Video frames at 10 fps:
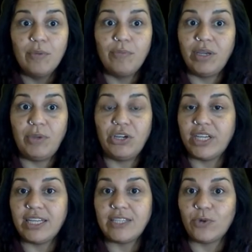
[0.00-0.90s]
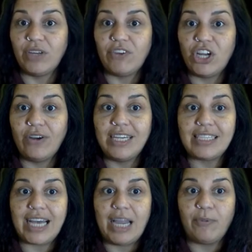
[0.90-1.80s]
Maybe your kids won't even
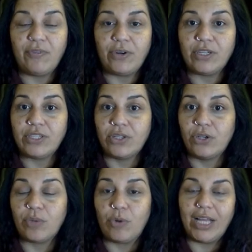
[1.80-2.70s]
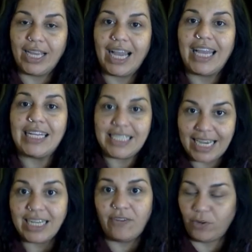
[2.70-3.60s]
notice. I prefer it to look more like I
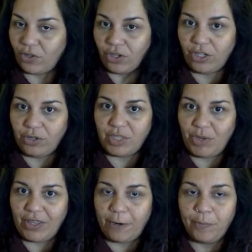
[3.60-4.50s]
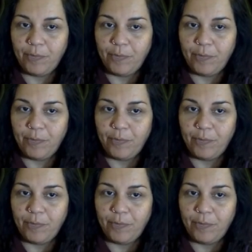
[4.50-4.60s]
intended for the glow to be there.